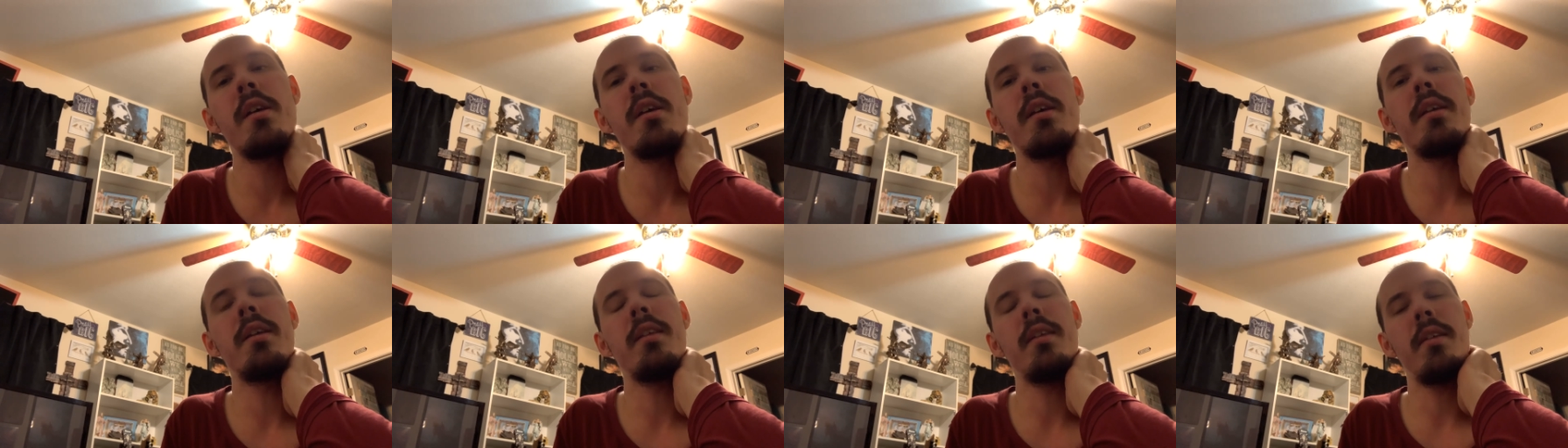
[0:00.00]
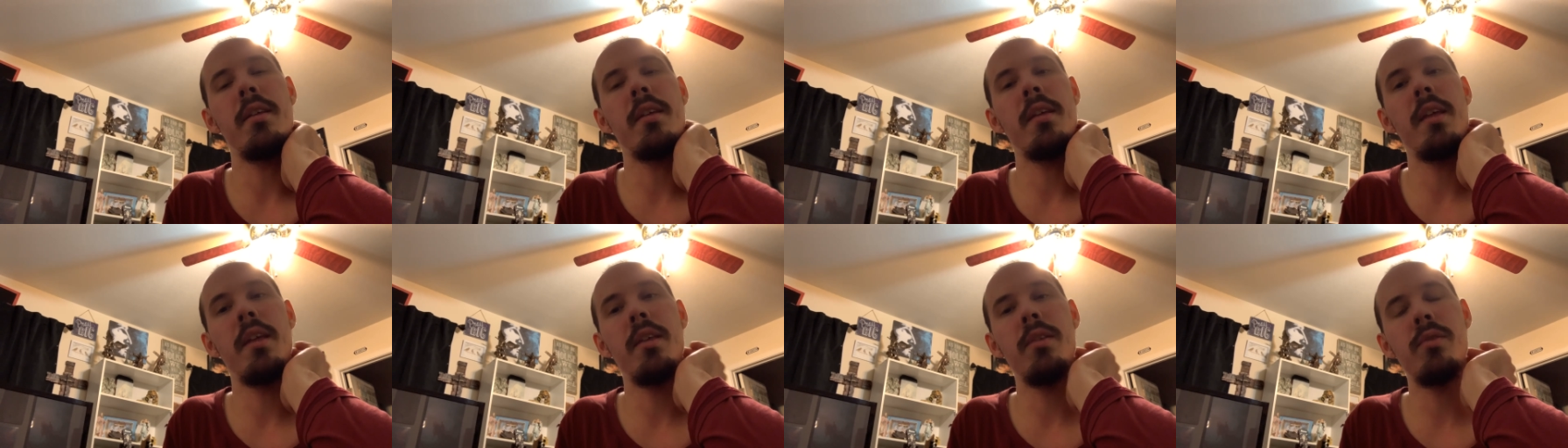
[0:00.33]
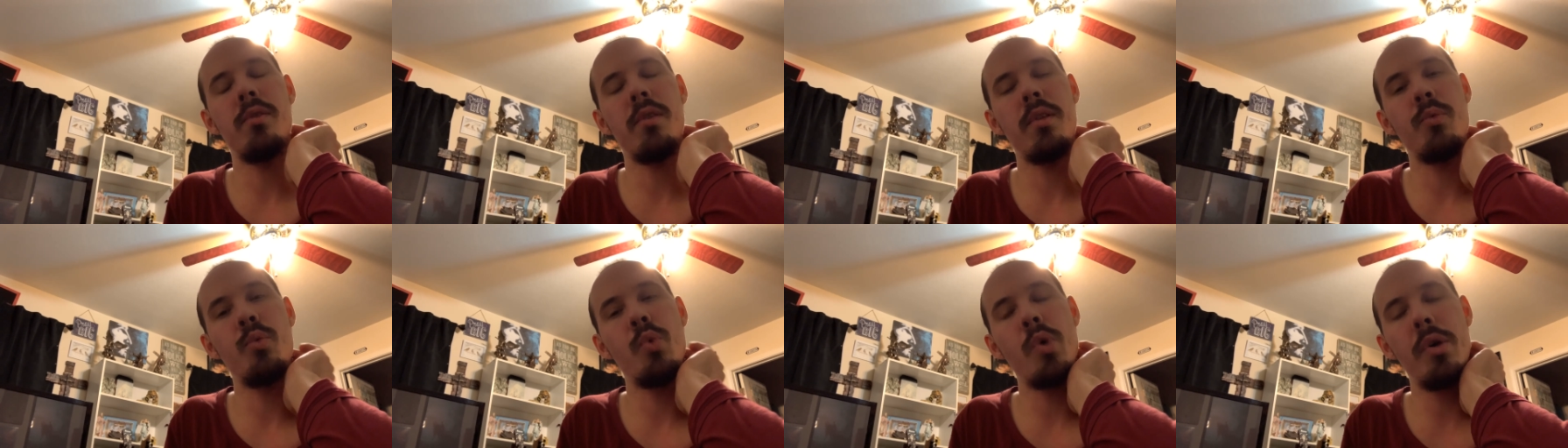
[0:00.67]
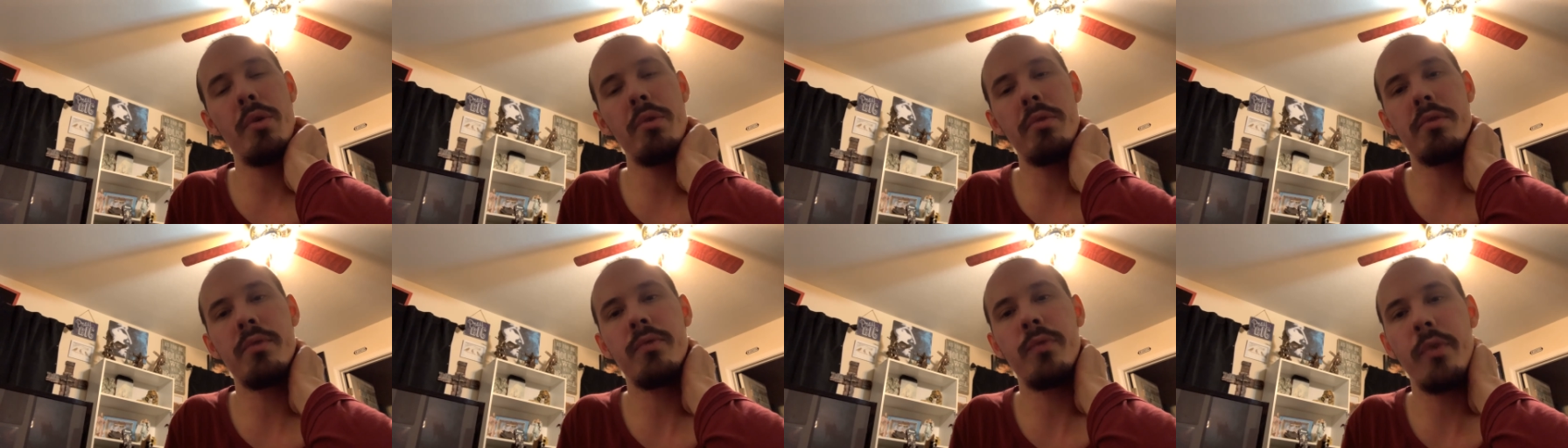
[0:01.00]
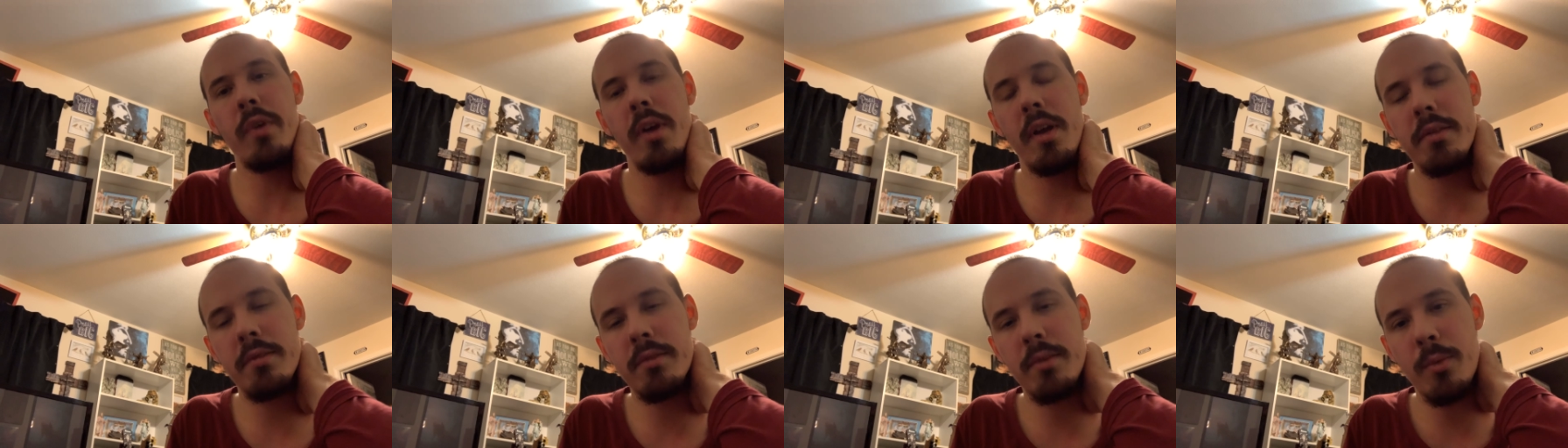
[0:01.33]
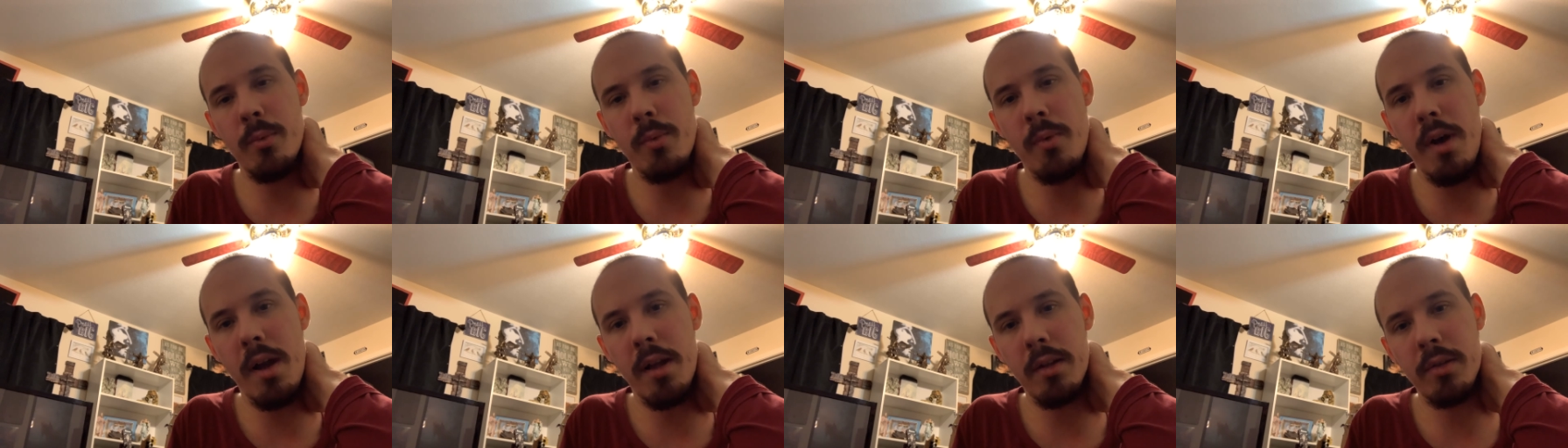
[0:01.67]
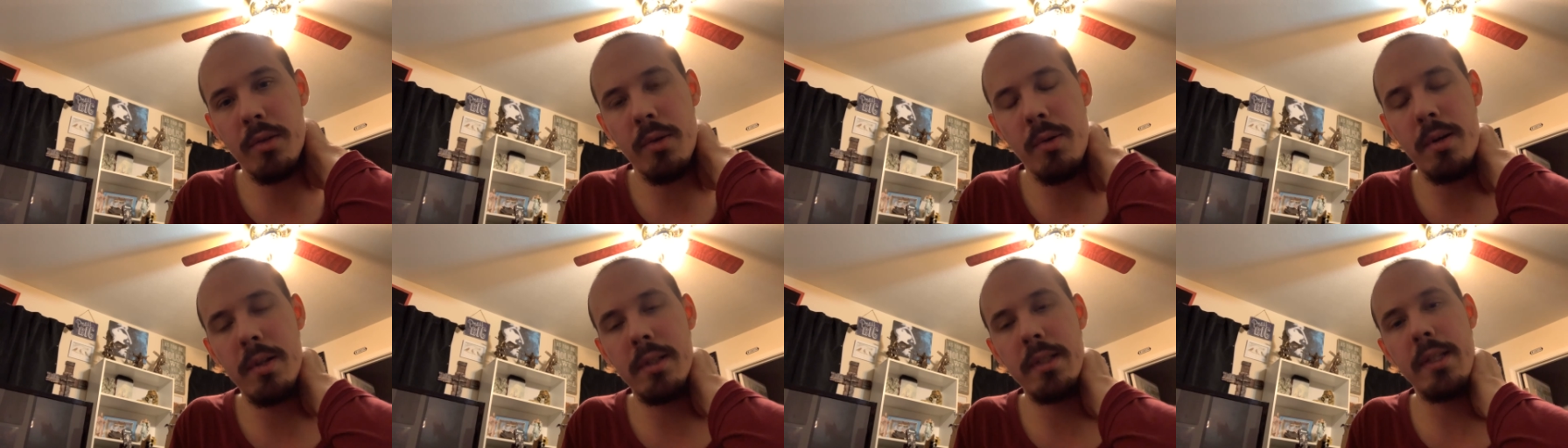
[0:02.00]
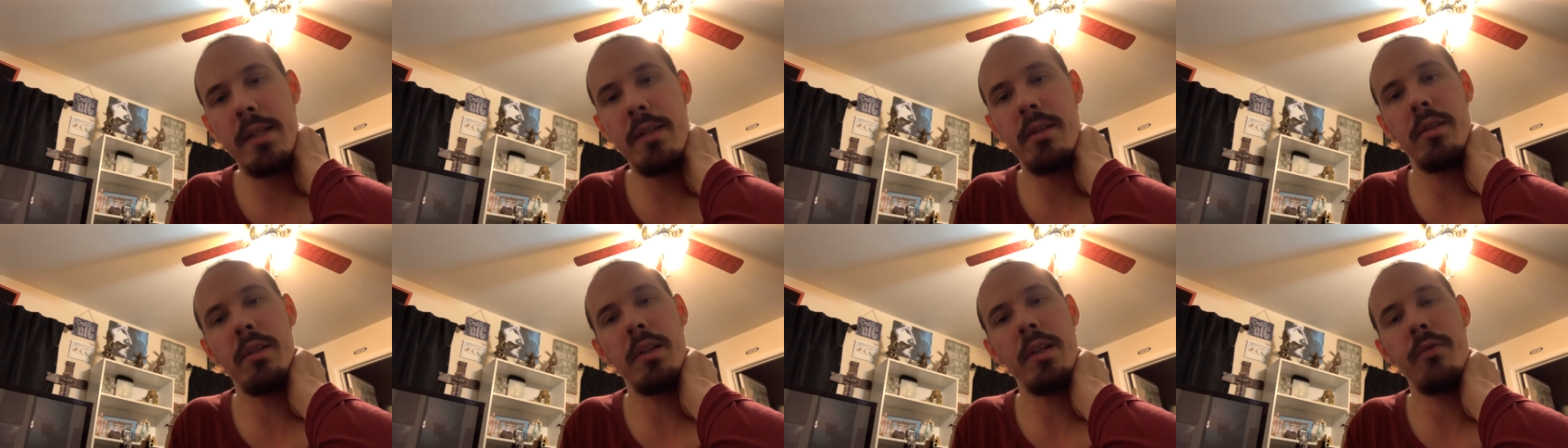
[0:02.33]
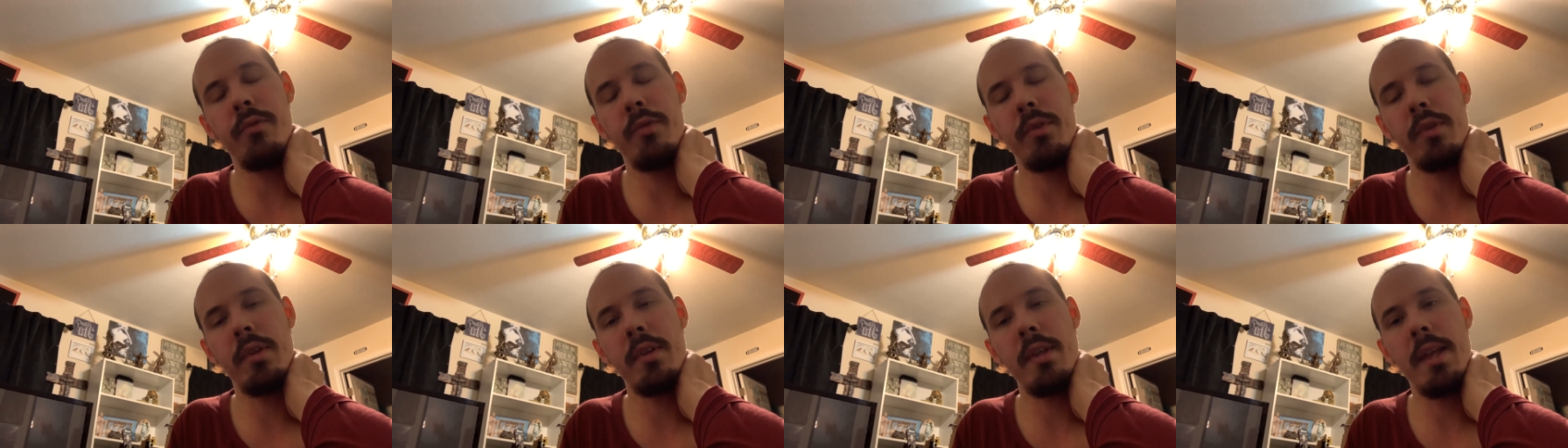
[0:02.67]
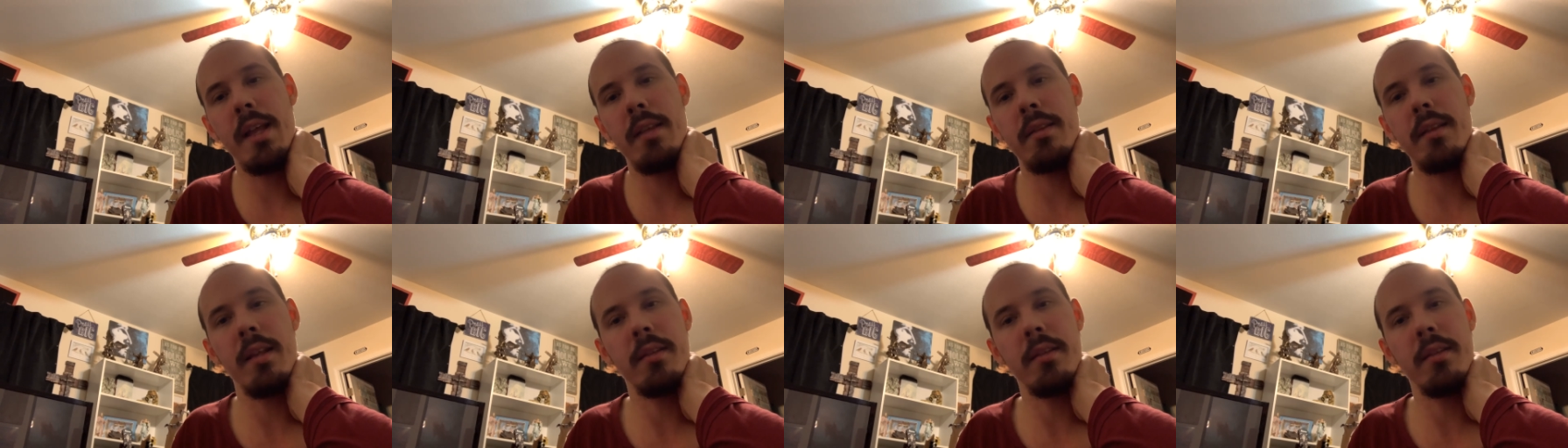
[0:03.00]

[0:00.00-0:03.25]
He he's wills for us to walk, totally delivered to that.